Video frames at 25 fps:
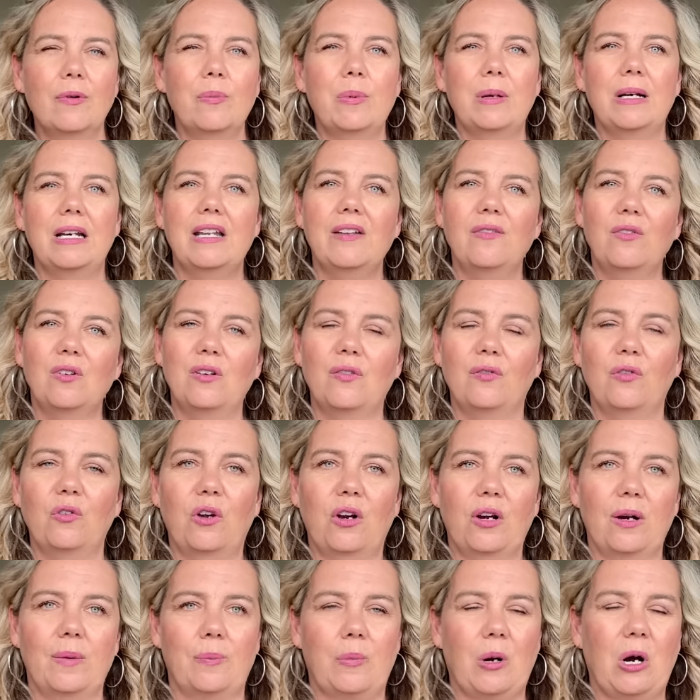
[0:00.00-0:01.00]
but even if you're
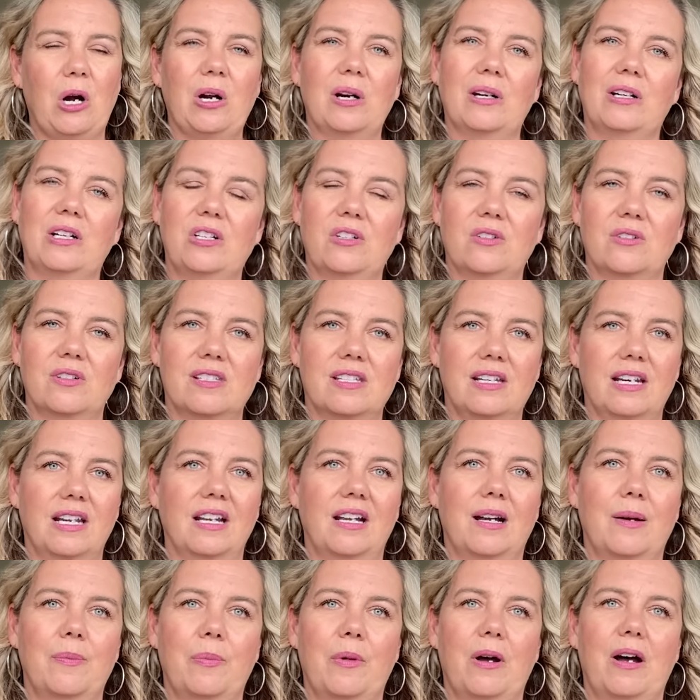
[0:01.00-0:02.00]
at a park and you're sitting
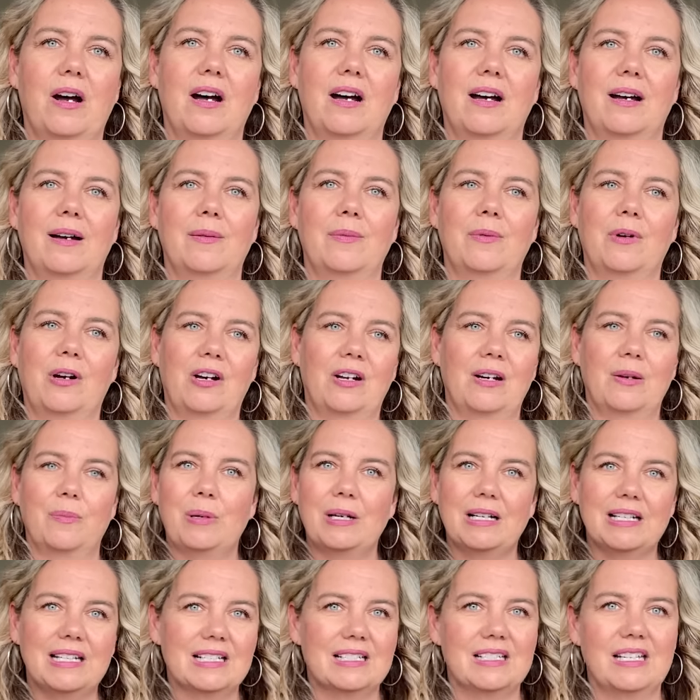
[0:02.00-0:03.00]
up on a
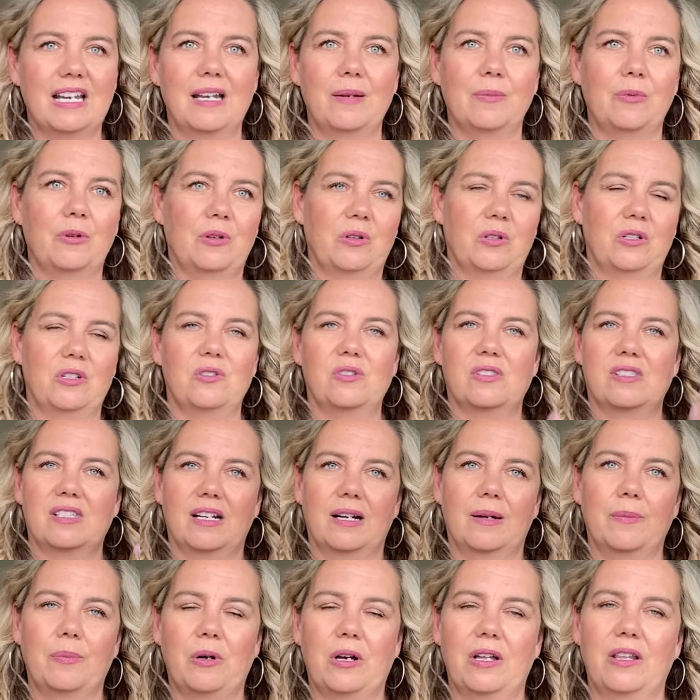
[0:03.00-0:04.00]
picnic table or you sit
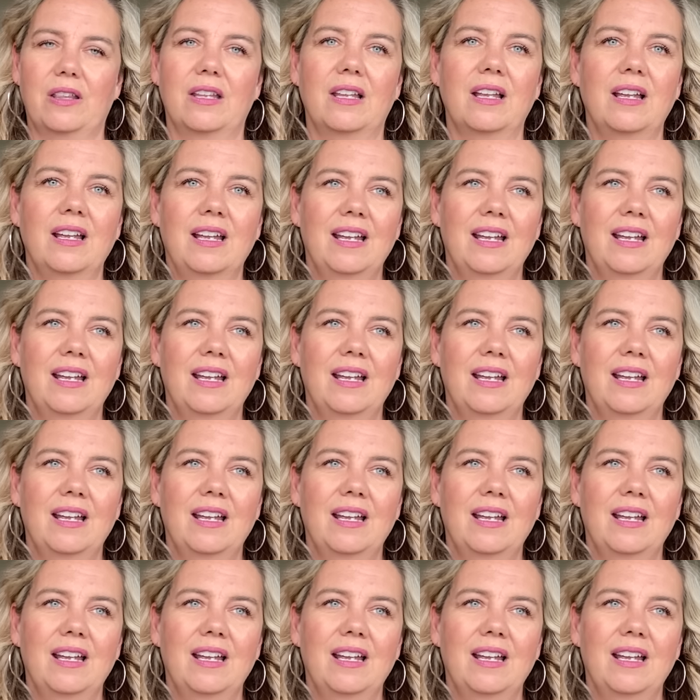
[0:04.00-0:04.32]
up on